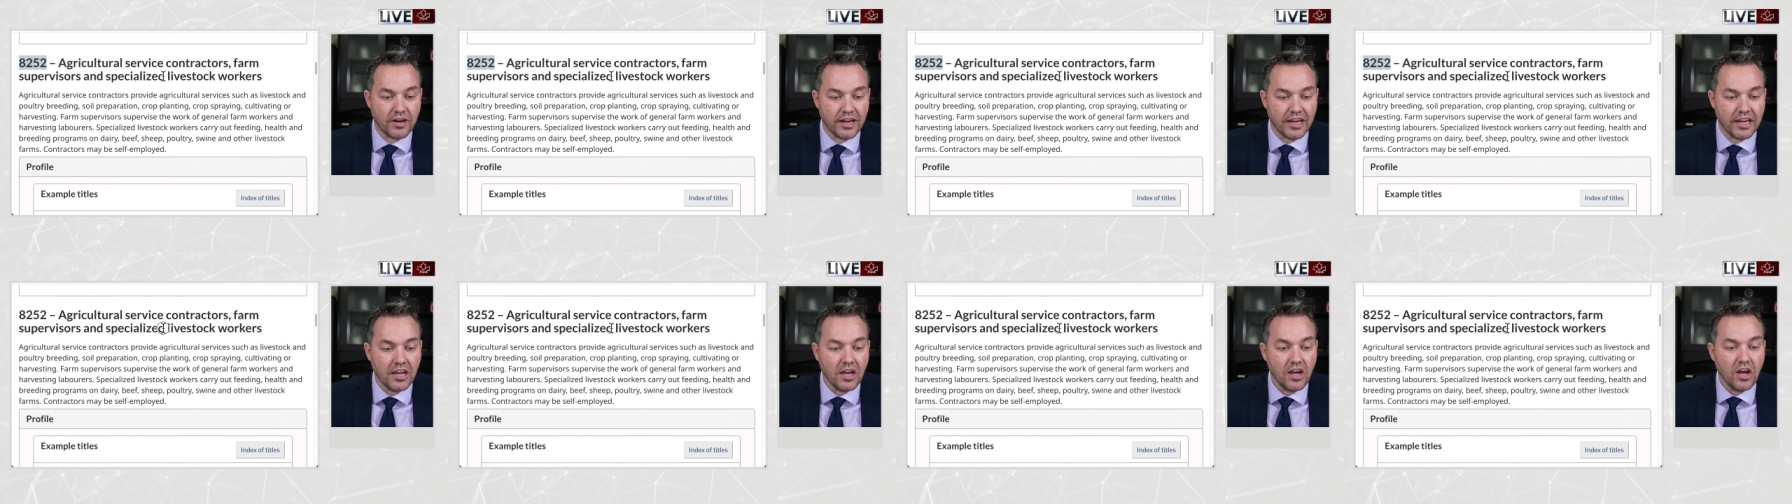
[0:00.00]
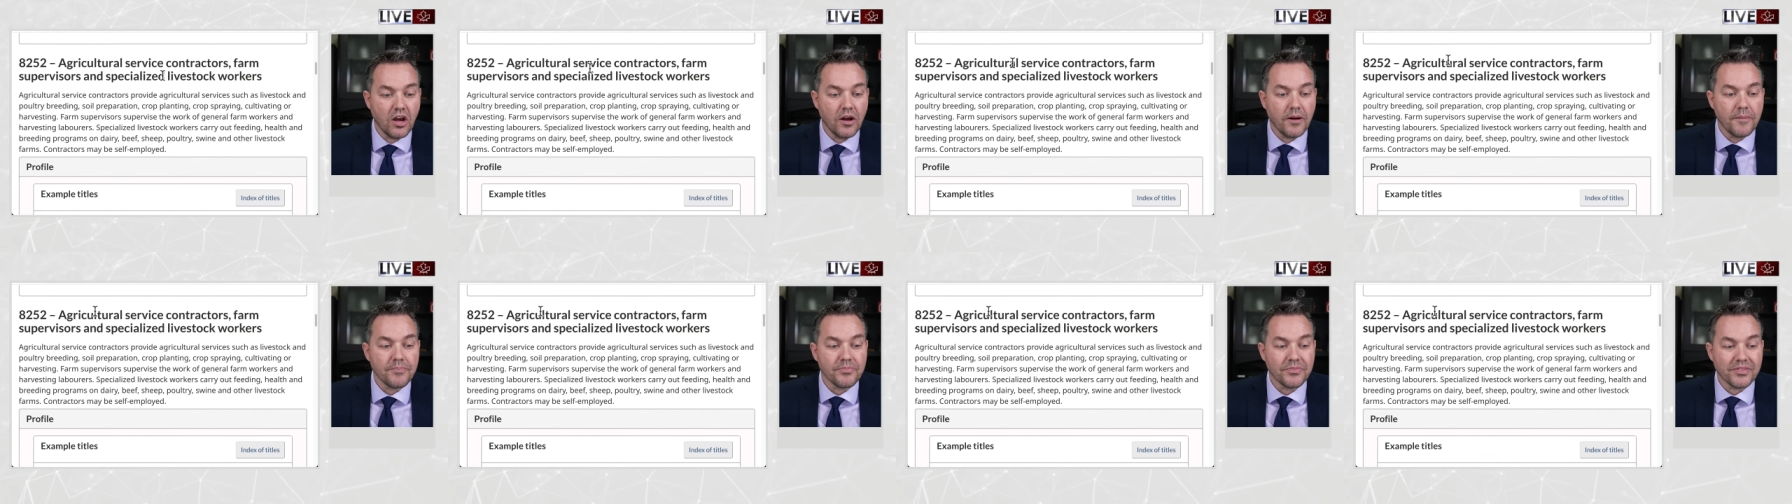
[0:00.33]

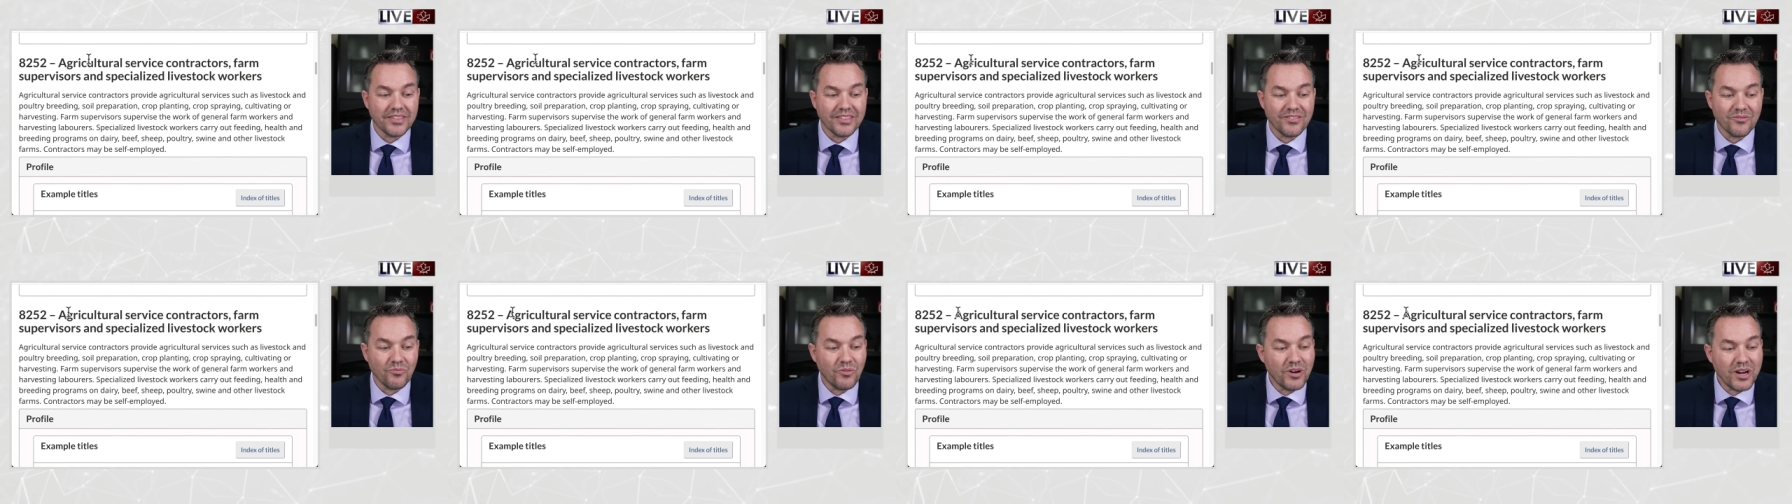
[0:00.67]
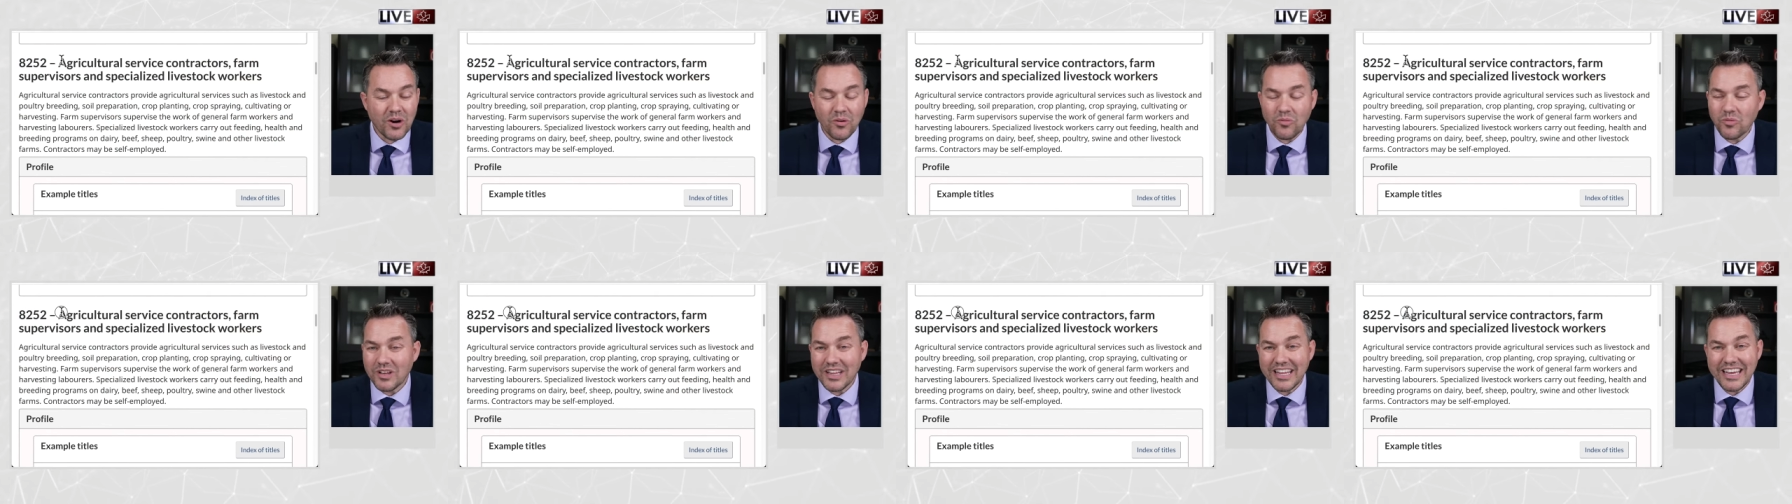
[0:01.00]
entry,
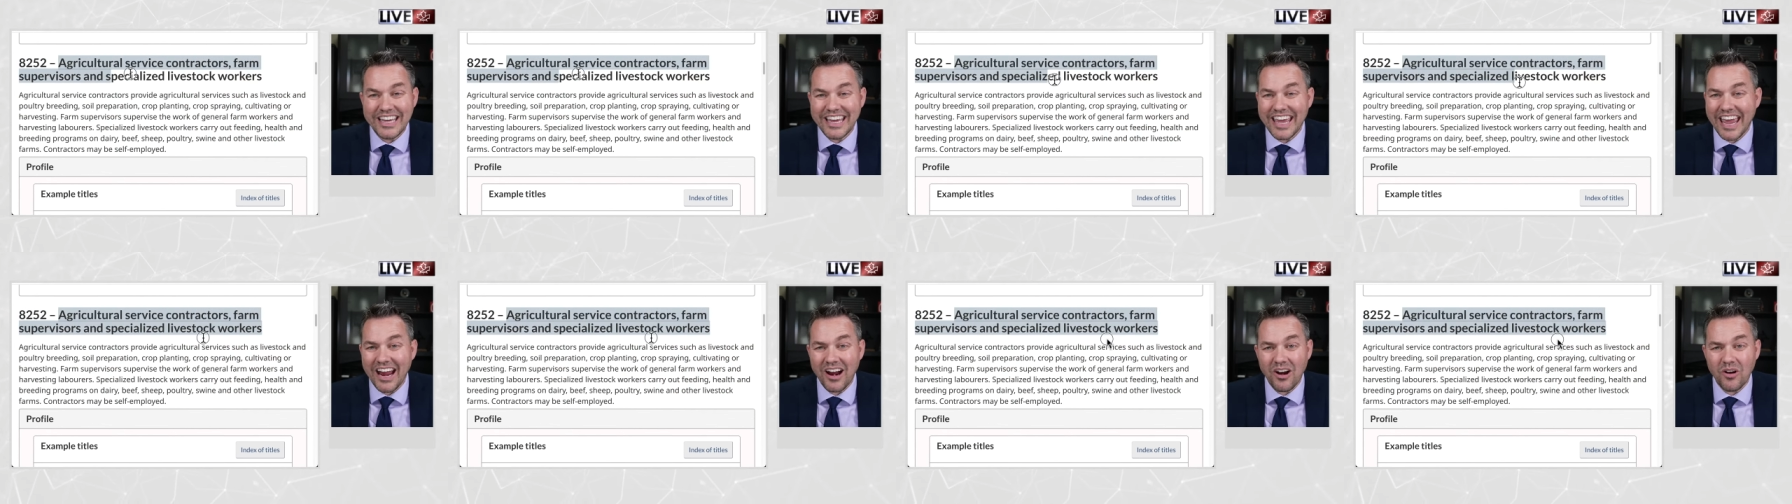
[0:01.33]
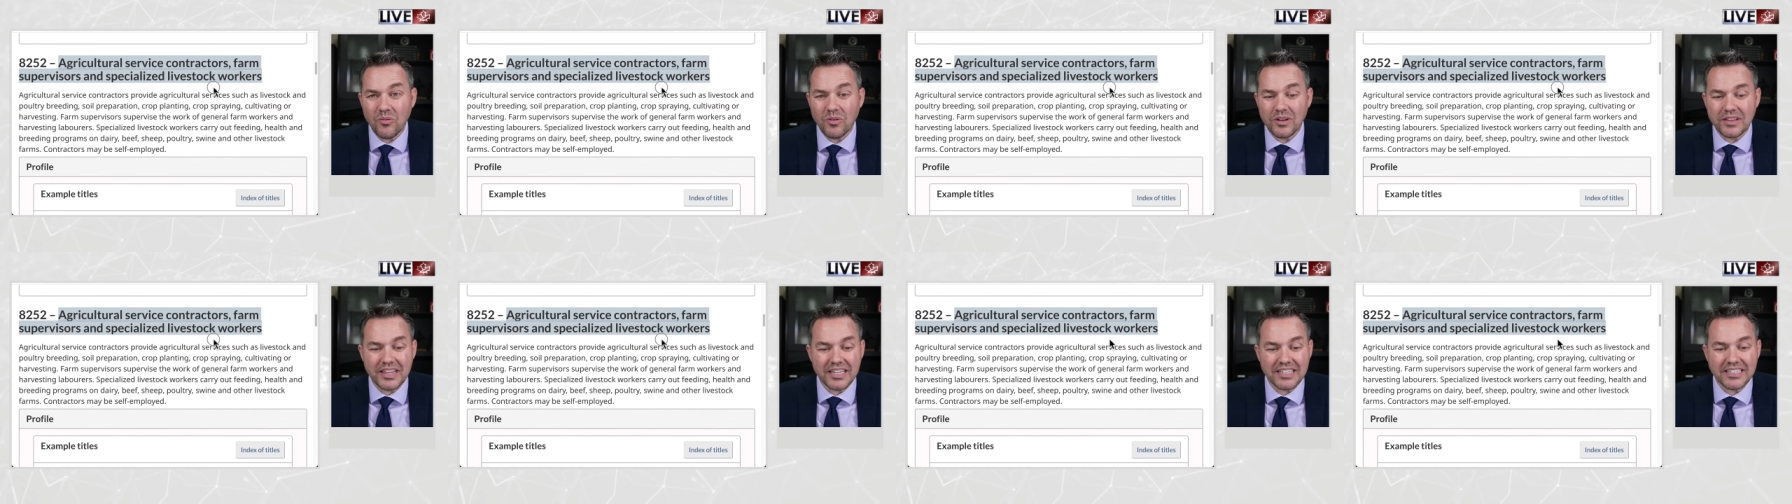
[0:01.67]
we don't really
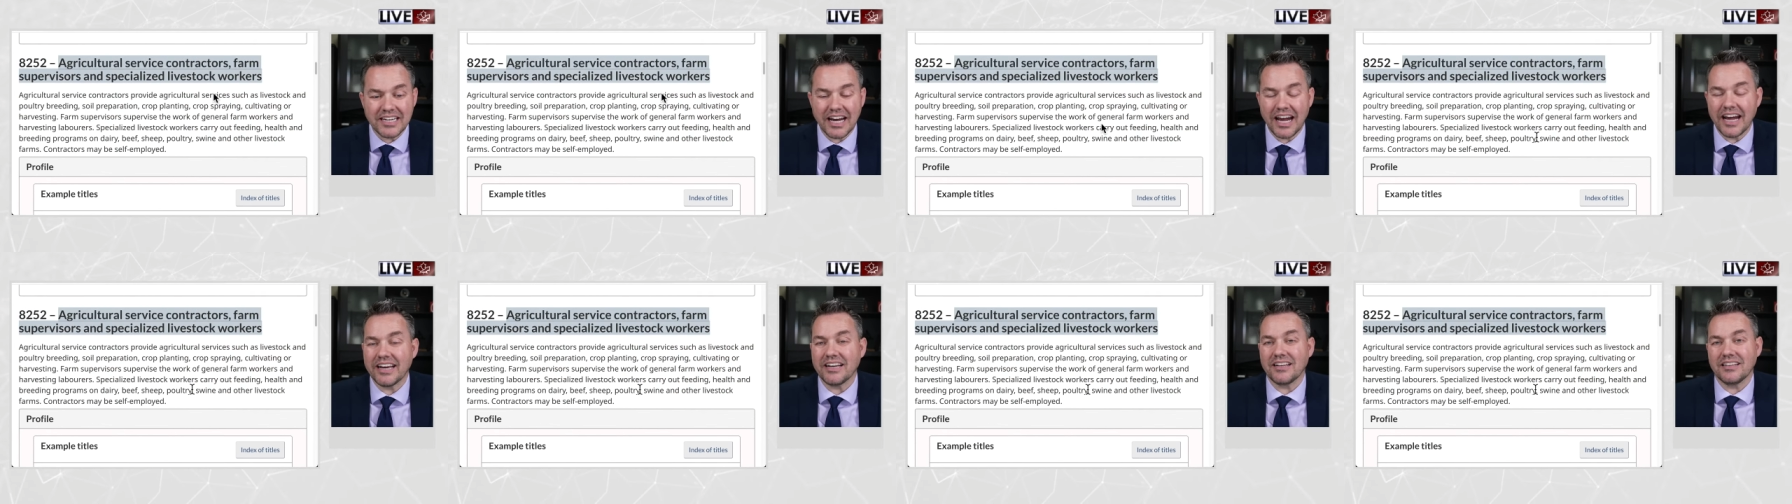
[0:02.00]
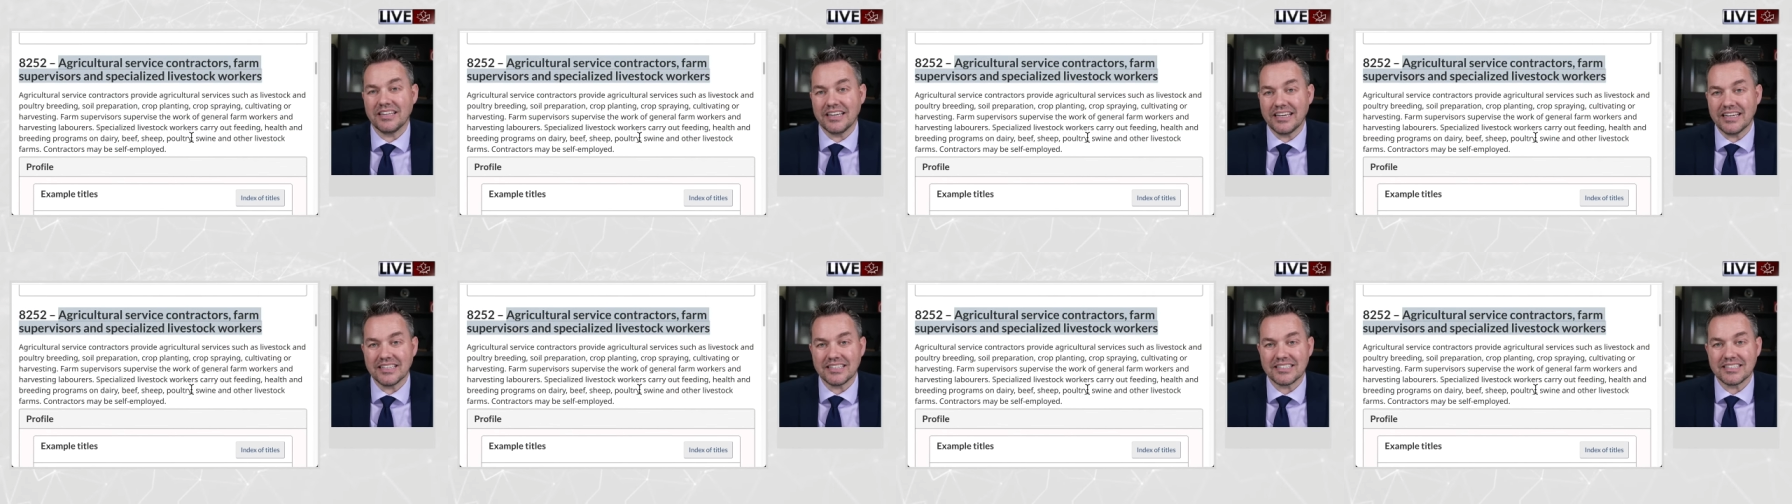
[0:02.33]
care what the
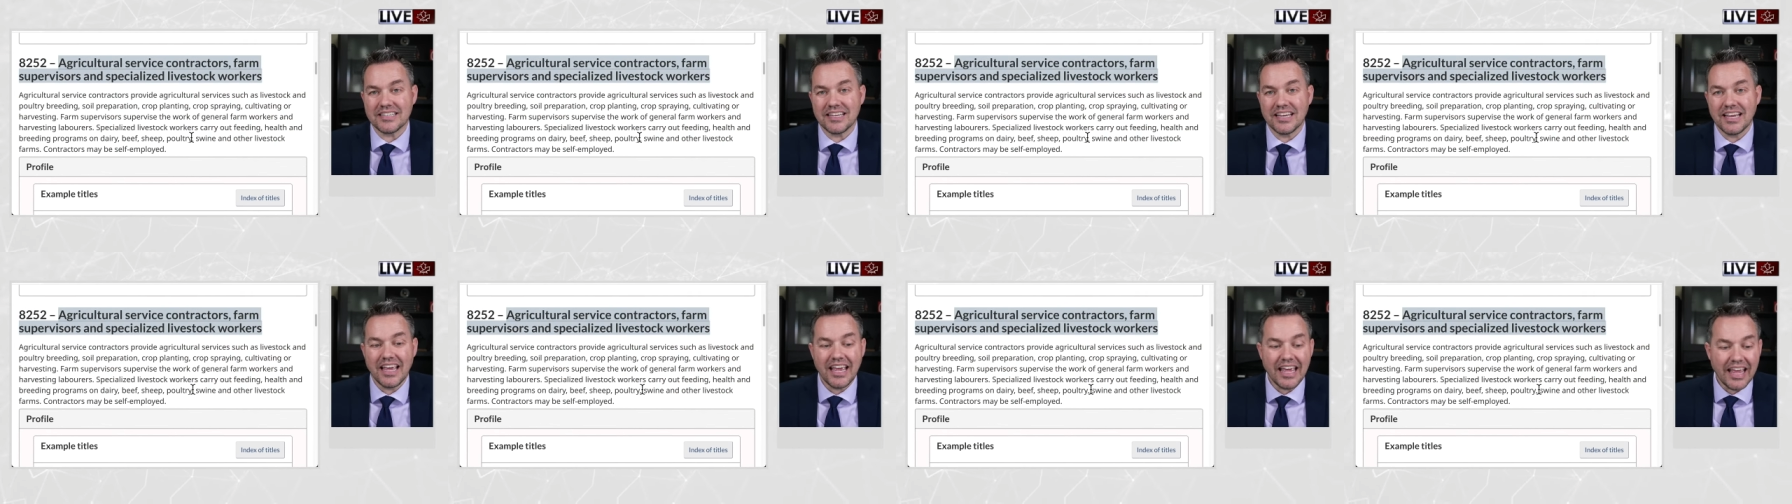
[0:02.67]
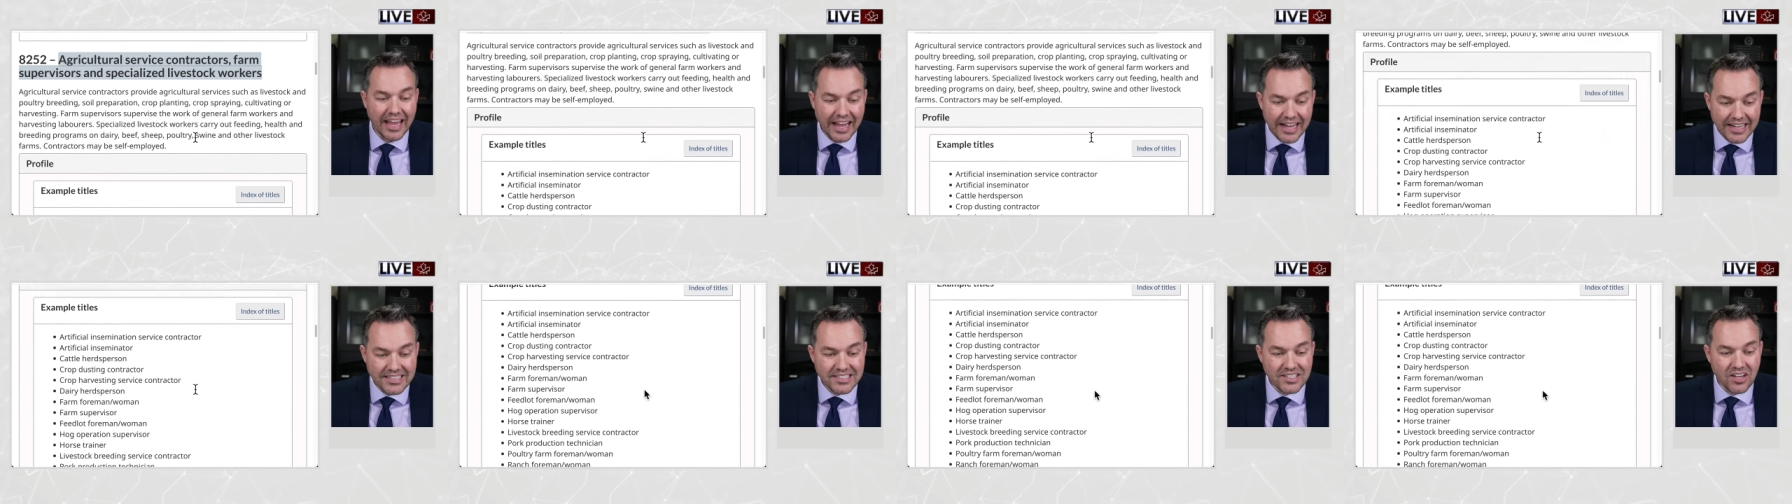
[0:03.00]
title is.